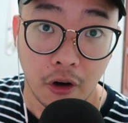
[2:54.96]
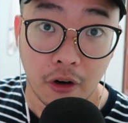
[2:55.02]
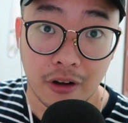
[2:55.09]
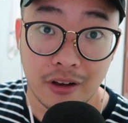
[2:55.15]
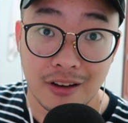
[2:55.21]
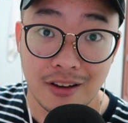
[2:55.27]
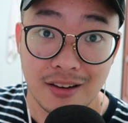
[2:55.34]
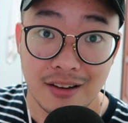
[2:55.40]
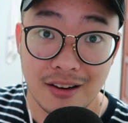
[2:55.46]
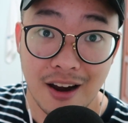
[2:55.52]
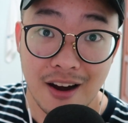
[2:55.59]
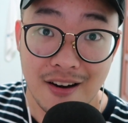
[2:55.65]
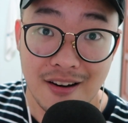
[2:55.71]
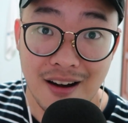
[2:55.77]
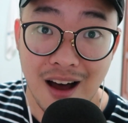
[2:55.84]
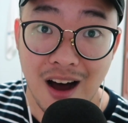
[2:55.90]
Okay,
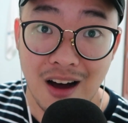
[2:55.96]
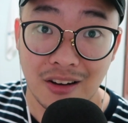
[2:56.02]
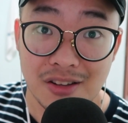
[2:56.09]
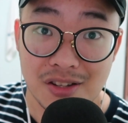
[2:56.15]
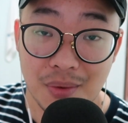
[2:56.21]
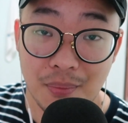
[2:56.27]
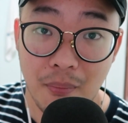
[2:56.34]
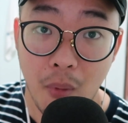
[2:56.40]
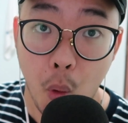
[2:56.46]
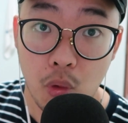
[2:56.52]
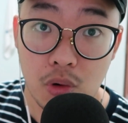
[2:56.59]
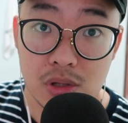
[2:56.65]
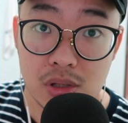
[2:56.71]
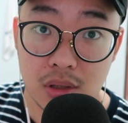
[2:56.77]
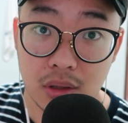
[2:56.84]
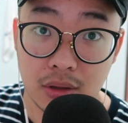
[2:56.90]
and now is the
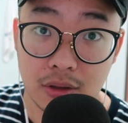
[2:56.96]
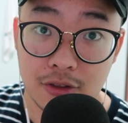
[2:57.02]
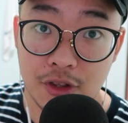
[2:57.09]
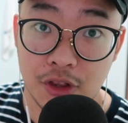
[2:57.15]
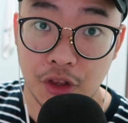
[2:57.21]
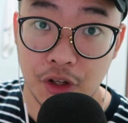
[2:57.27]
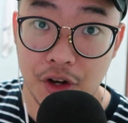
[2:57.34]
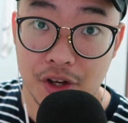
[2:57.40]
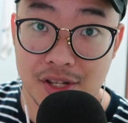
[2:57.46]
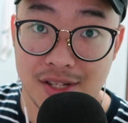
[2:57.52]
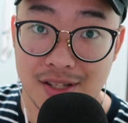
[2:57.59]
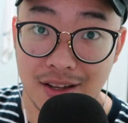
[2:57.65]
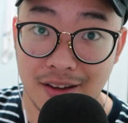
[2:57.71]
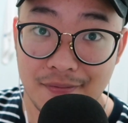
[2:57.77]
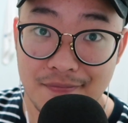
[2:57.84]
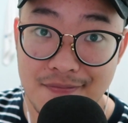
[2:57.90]
most
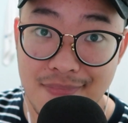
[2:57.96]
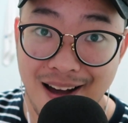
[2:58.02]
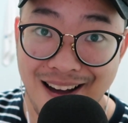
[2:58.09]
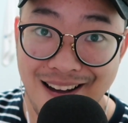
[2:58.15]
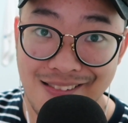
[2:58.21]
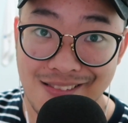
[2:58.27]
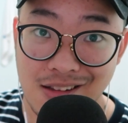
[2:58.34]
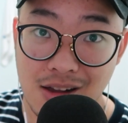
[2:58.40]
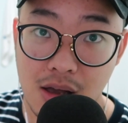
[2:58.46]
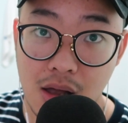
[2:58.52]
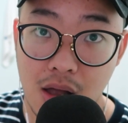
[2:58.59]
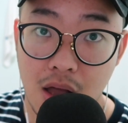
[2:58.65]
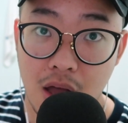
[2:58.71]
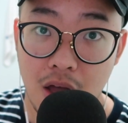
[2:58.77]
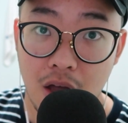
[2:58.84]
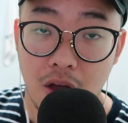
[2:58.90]
interesting part,
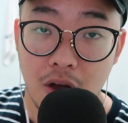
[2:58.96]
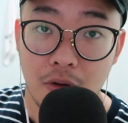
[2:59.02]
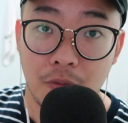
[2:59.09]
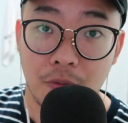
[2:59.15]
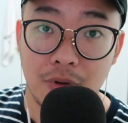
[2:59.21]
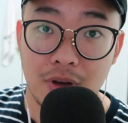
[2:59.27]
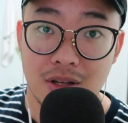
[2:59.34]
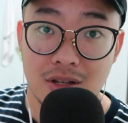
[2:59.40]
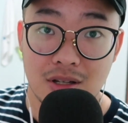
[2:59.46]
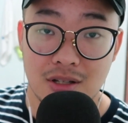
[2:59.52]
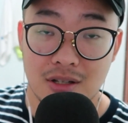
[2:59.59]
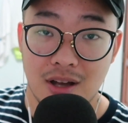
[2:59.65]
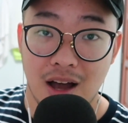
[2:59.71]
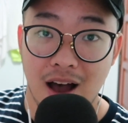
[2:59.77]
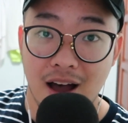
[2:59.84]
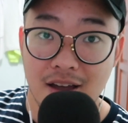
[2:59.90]

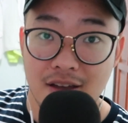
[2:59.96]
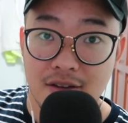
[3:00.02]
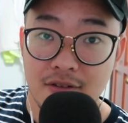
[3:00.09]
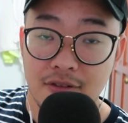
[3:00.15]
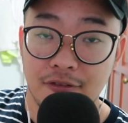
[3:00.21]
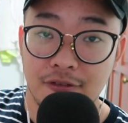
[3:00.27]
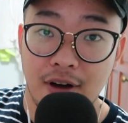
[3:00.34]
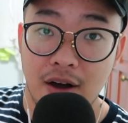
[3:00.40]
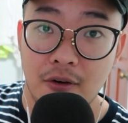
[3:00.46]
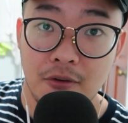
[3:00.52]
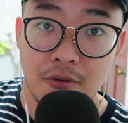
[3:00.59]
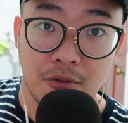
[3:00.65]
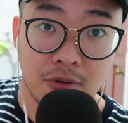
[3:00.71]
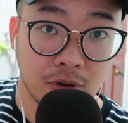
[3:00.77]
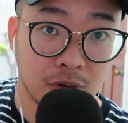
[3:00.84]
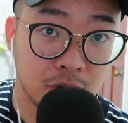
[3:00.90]
which I
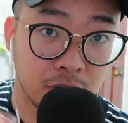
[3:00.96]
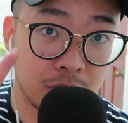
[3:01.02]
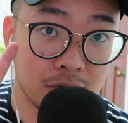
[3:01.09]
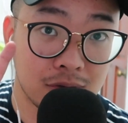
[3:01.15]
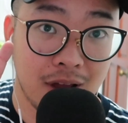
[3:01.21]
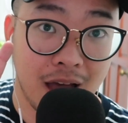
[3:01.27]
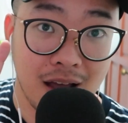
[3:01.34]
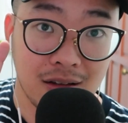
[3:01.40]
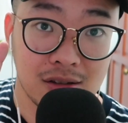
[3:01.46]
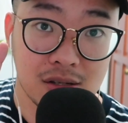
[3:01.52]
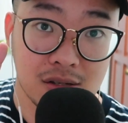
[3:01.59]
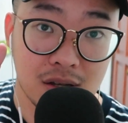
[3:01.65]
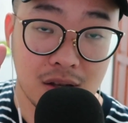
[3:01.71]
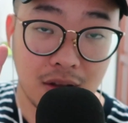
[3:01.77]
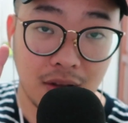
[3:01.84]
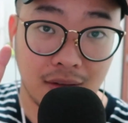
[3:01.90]
found two
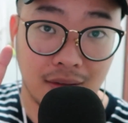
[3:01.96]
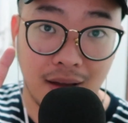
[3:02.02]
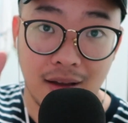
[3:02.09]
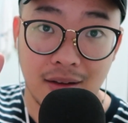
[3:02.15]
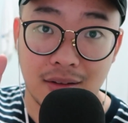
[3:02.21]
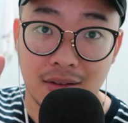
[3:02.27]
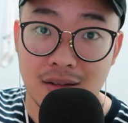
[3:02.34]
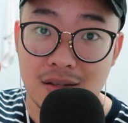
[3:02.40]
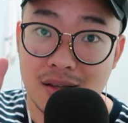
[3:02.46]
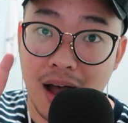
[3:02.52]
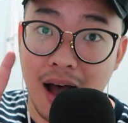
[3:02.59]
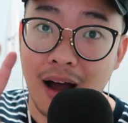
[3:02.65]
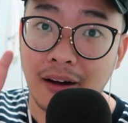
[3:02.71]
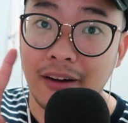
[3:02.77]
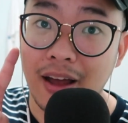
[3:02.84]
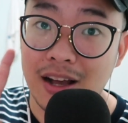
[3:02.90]
decks that is
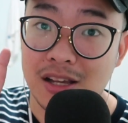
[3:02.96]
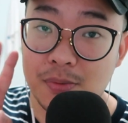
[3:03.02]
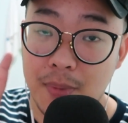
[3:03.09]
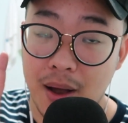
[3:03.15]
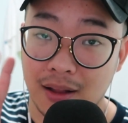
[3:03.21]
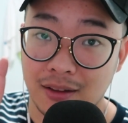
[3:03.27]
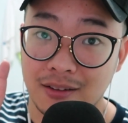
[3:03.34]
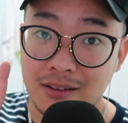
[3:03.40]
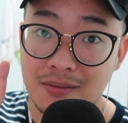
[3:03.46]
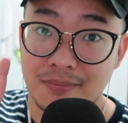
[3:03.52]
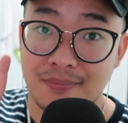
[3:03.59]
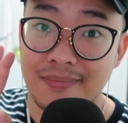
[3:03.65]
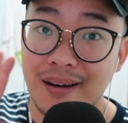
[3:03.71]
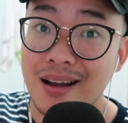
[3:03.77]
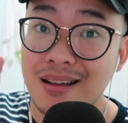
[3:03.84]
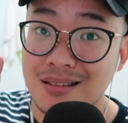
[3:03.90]
unexpected
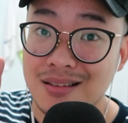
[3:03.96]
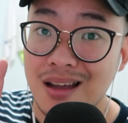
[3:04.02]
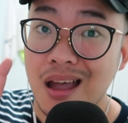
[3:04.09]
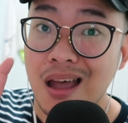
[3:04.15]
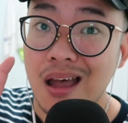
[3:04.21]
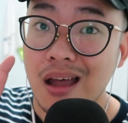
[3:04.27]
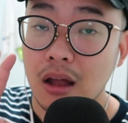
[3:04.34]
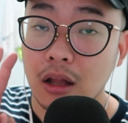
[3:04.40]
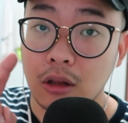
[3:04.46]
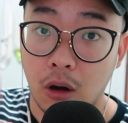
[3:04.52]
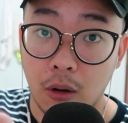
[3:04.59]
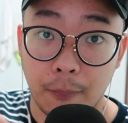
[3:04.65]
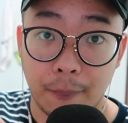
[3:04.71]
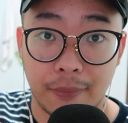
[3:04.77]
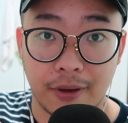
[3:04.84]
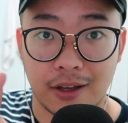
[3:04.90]
but
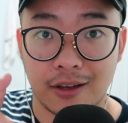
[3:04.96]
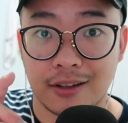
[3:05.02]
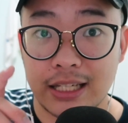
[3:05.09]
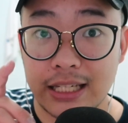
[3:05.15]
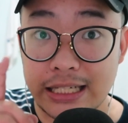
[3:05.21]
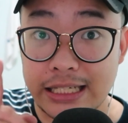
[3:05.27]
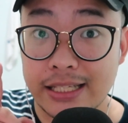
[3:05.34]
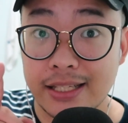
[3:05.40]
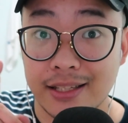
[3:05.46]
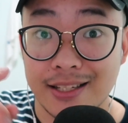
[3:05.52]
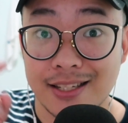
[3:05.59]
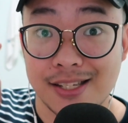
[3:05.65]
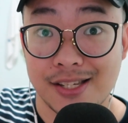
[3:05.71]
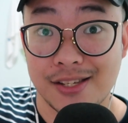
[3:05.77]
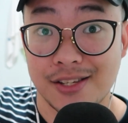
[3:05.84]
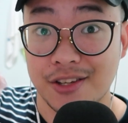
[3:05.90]
topping in
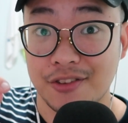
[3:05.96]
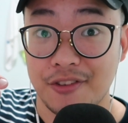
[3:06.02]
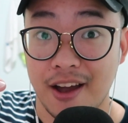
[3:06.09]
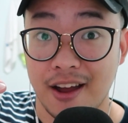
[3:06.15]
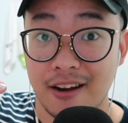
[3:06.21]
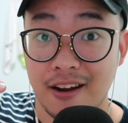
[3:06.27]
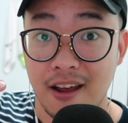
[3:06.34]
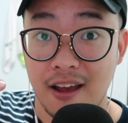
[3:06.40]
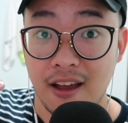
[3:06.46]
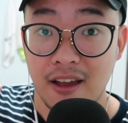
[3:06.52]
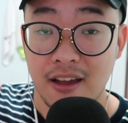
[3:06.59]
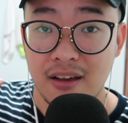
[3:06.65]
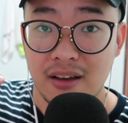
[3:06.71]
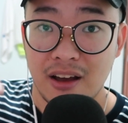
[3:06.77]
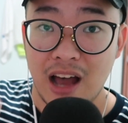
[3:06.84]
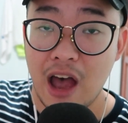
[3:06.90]
this event.
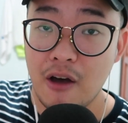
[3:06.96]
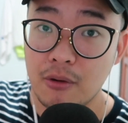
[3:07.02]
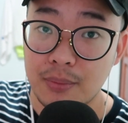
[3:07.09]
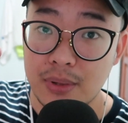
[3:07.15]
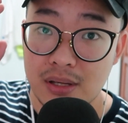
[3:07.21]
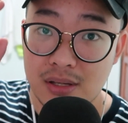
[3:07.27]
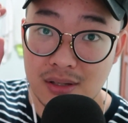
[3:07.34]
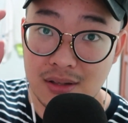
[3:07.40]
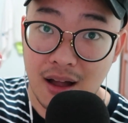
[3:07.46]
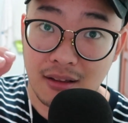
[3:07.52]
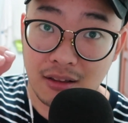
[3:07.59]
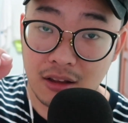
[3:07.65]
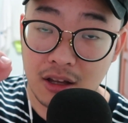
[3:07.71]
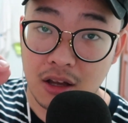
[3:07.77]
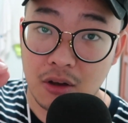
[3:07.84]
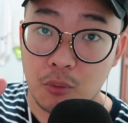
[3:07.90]
I will be
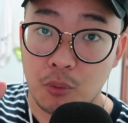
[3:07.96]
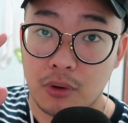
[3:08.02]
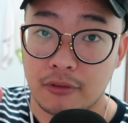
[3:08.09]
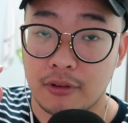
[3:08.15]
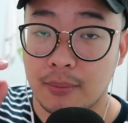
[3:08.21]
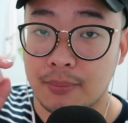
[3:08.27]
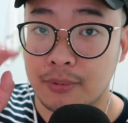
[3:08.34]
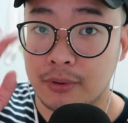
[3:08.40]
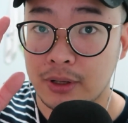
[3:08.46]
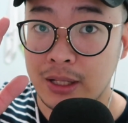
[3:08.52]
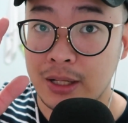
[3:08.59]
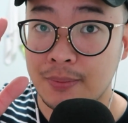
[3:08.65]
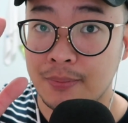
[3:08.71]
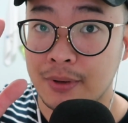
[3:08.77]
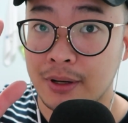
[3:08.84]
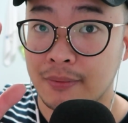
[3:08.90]
starting with the
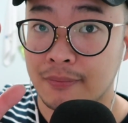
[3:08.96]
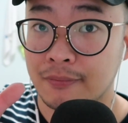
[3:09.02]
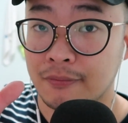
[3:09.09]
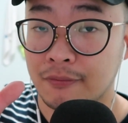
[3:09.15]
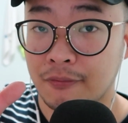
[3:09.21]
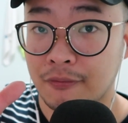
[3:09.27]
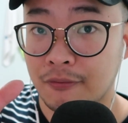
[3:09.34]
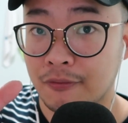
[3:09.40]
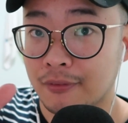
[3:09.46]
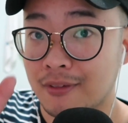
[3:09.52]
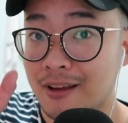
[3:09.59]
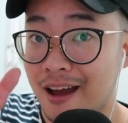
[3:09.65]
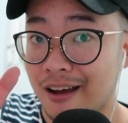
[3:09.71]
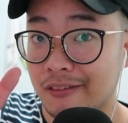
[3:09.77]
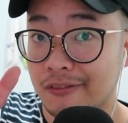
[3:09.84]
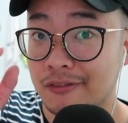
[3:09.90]
premium
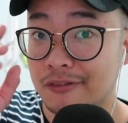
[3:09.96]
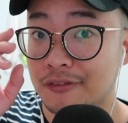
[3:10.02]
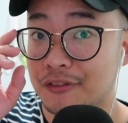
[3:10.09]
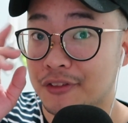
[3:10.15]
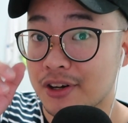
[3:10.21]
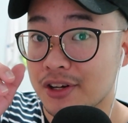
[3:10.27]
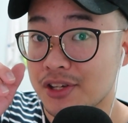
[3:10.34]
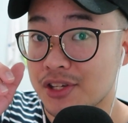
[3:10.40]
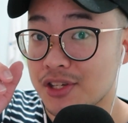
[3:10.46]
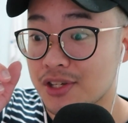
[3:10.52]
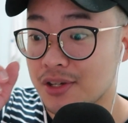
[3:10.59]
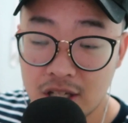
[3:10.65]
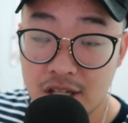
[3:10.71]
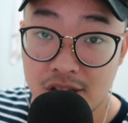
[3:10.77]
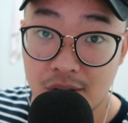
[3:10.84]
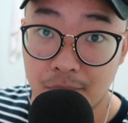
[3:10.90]
deck first.
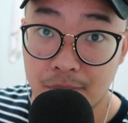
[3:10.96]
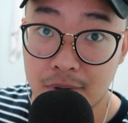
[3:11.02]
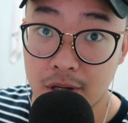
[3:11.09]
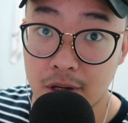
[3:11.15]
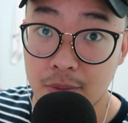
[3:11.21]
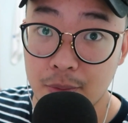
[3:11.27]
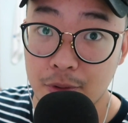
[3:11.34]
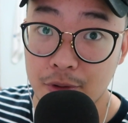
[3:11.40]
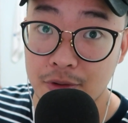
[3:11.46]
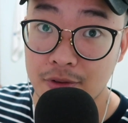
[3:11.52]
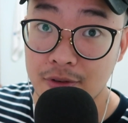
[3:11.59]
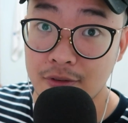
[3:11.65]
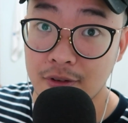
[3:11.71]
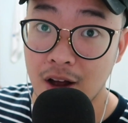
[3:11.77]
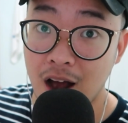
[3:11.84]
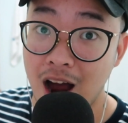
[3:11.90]
Is a Pure
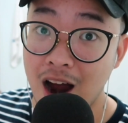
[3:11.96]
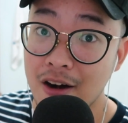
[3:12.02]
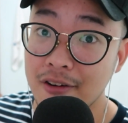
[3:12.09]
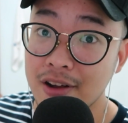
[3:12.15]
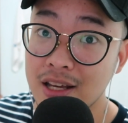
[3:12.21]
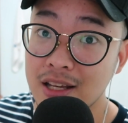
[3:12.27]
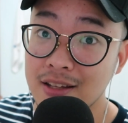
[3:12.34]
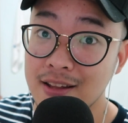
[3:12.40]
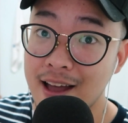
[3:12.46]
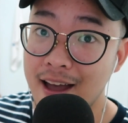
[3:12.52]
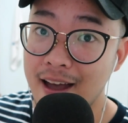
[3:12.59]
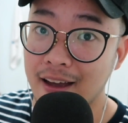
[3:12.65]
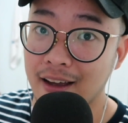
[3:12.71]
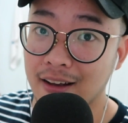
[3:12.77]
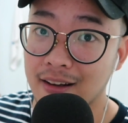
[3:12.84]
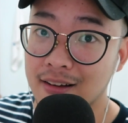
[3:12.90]
Moon Hari
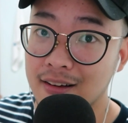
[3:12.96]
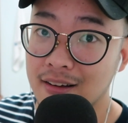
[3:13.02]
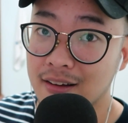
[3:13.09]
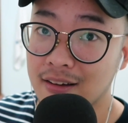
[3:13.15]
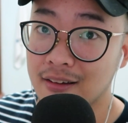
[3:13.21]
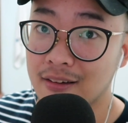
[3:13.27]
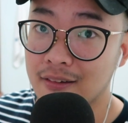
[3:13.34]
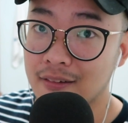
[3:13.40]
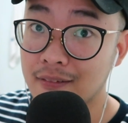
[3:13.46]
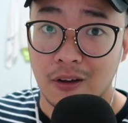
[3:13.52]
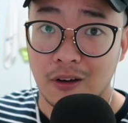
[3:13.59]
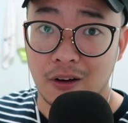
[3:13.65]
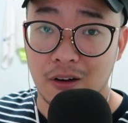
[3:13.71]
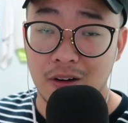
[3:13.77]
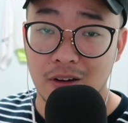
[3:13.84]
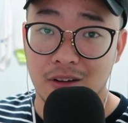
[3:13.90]
deck.
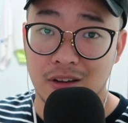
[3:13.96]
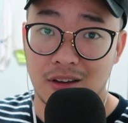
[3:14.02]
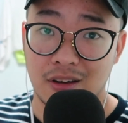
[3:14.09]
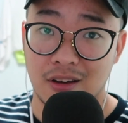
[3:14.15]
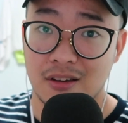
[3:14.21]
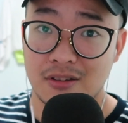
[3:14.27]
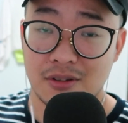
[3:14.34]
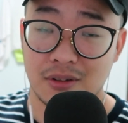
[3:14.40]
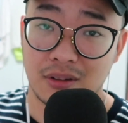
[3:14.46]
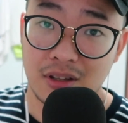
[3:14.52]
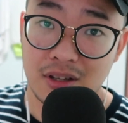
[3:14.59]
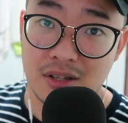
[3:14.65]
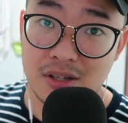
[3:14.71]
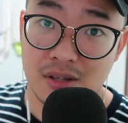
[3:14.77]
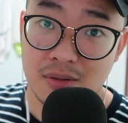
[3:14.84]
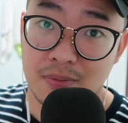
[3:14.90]
Okay, so
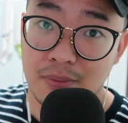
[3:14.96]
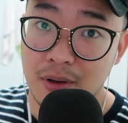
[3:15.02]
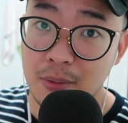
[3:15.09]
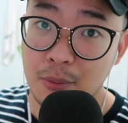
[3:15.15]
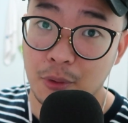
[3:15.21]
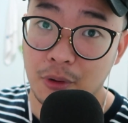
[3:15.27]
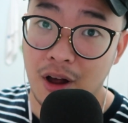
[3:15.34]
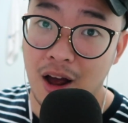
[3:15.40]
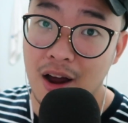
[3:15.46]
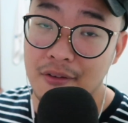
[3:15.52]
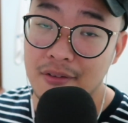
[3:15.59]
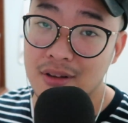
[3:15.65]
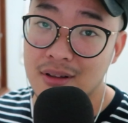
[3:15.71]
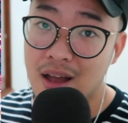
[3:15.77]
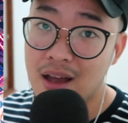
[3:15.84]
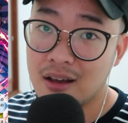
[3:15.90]
this Pure Moon
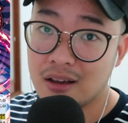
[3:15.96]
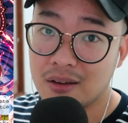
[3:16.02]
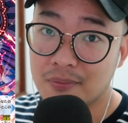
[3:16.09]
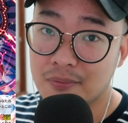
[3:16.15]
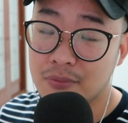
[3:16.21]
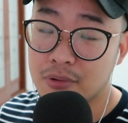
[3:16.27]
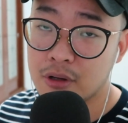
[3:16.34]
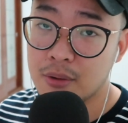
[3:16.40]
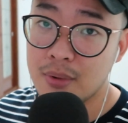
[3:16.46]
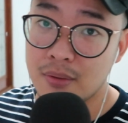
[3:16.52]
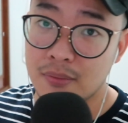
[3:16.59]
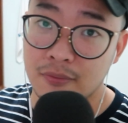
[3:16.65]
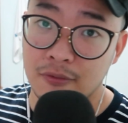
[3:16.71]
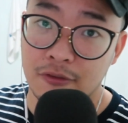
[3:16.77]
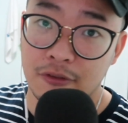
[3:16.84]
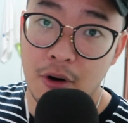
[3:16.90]
Hari deck in
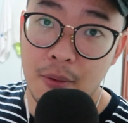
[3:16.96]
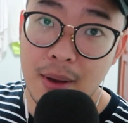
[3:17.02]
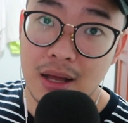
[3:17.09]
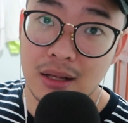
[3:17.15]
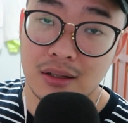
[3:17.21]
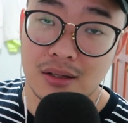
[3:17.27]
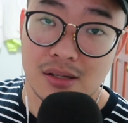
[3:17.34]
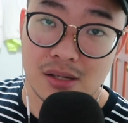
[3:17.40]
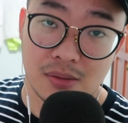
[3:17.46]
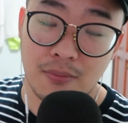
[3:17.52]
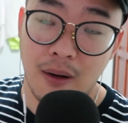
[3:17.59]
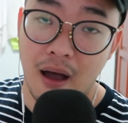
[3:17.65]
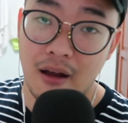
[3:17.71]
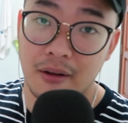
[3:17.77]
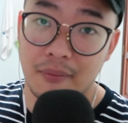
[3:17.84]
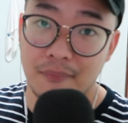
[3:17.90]
premium format is
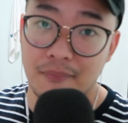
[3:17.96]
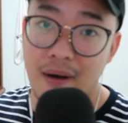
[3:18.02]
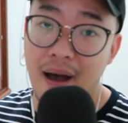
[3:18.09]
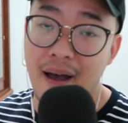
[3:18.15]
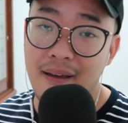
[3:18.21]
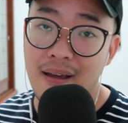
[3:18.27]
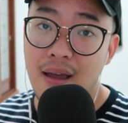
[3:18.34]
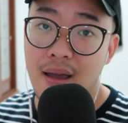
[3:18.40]
piloted by